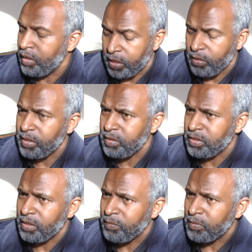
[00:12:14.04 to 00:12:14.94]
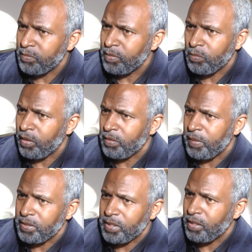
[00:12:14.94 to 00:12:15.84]
And I'm worried
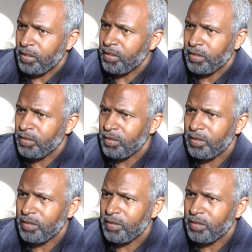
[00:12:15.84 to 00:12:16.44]
about saying anything